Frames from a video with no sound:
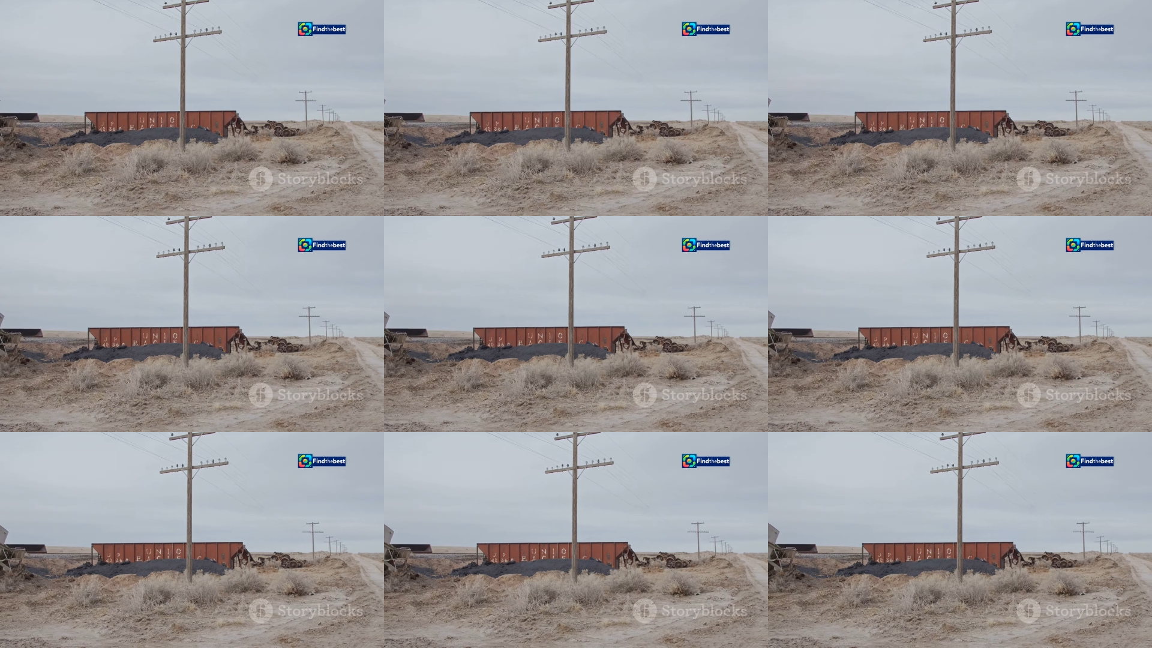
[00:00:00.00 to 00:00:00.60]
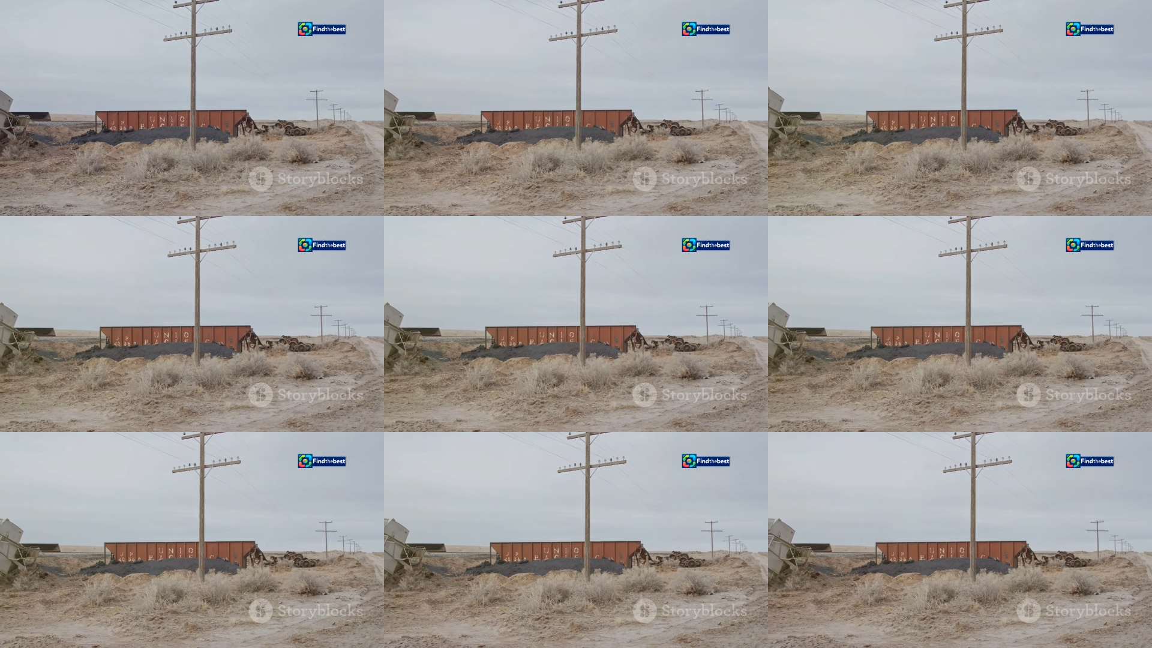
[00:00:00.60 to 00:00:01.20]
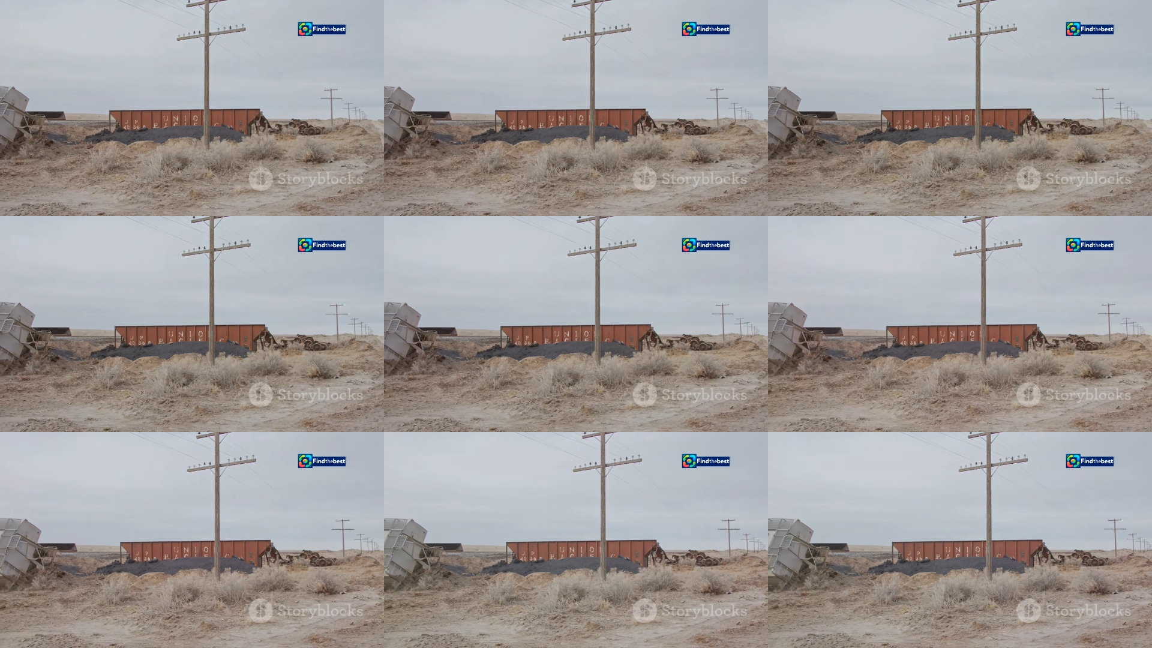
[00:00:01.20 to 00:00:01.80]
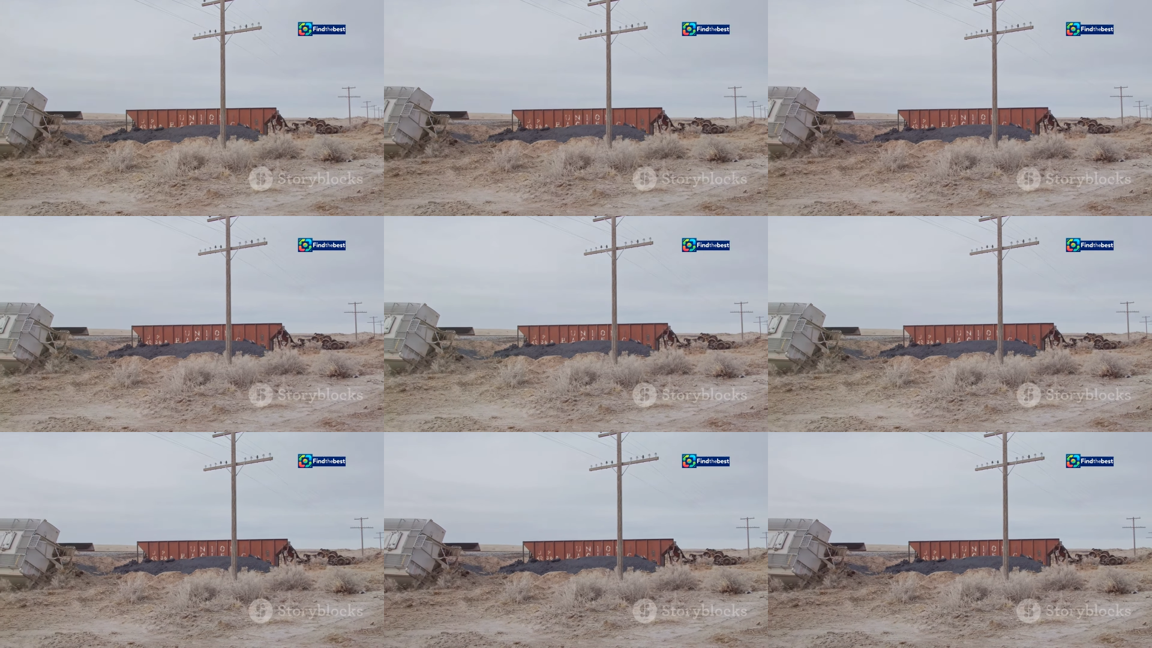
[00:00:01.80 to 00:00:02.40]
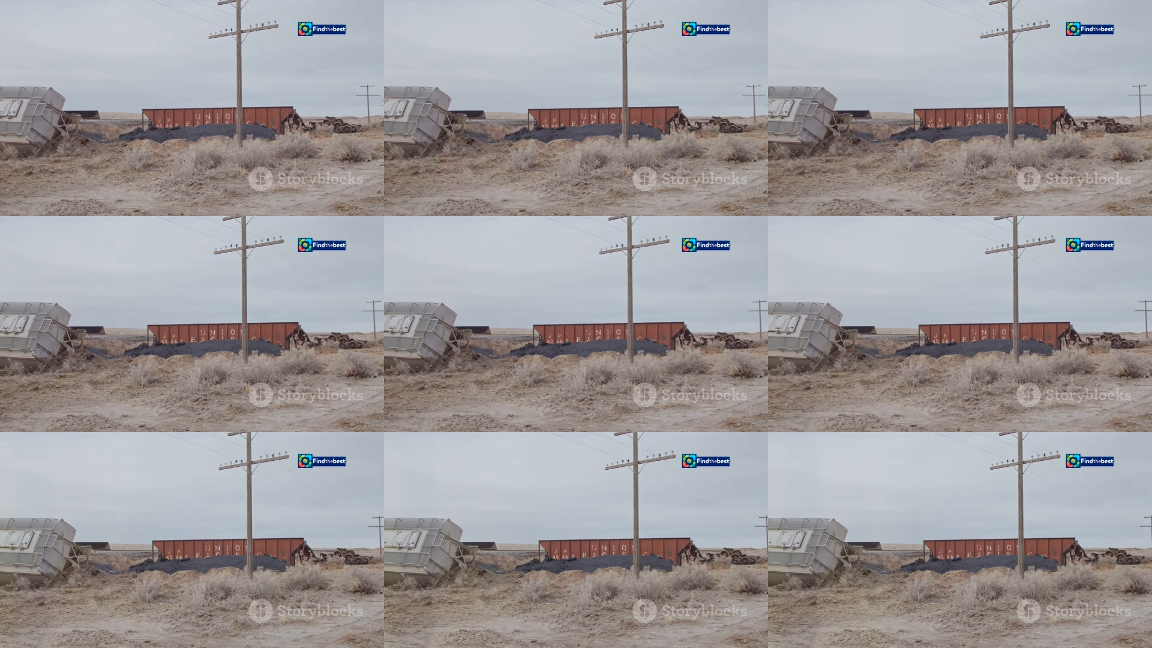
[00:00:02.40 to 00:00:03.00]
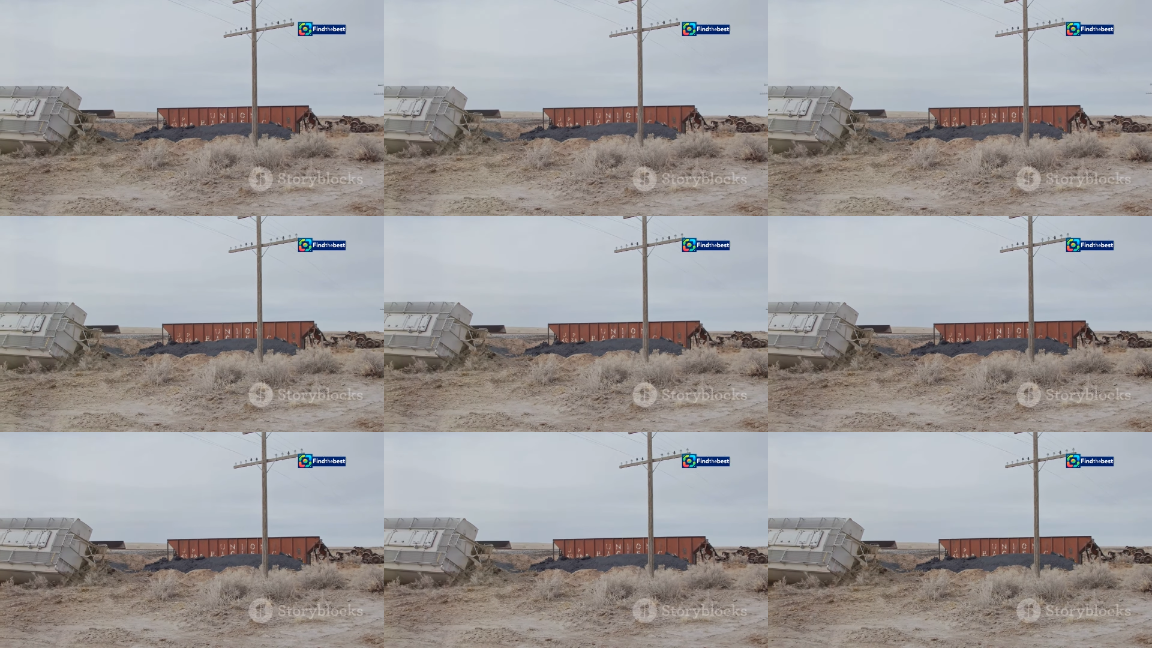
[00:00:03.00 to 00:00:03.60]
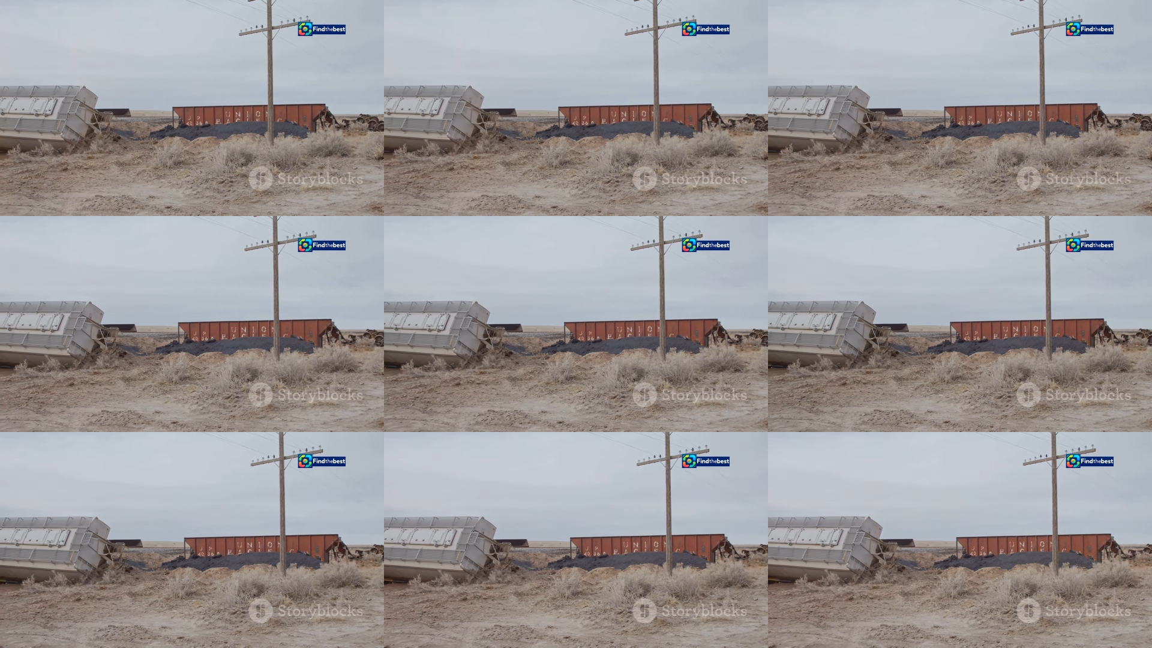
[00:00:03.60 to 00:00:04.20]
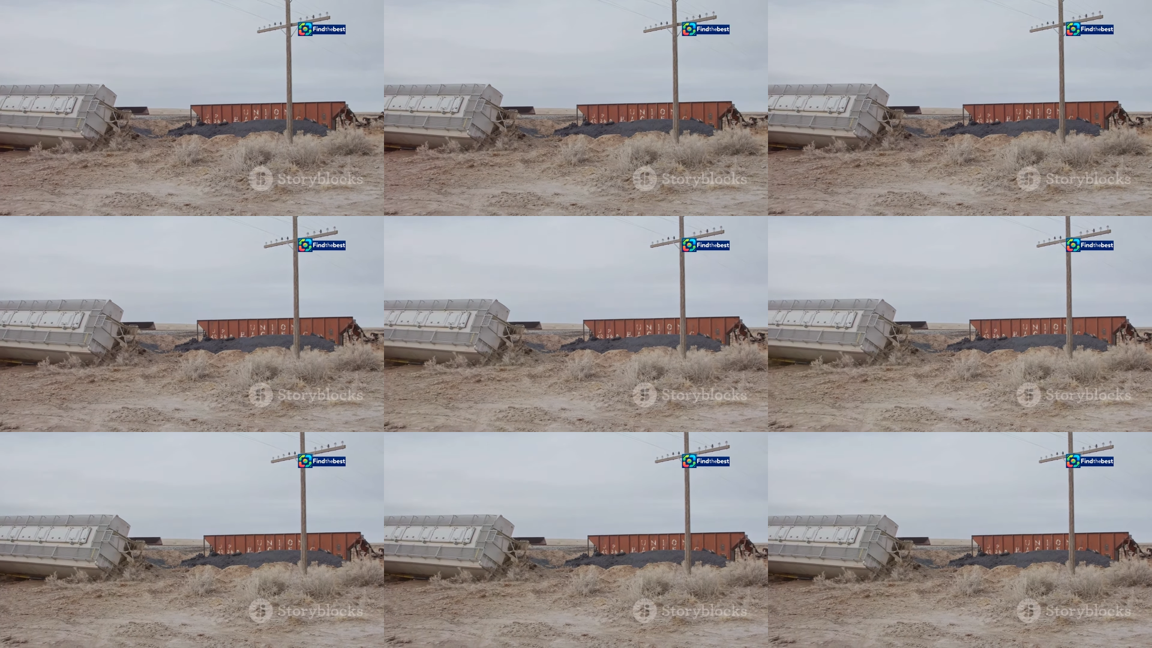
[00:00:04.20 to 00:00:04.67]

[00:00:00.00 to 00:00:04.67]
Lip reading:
(no speaker visible)